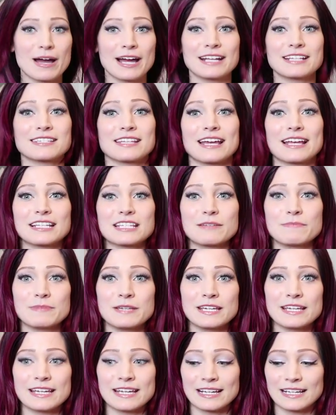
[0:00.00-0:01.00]
mindset to
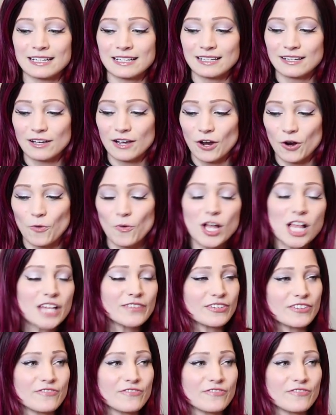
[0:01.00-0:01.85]
being, well,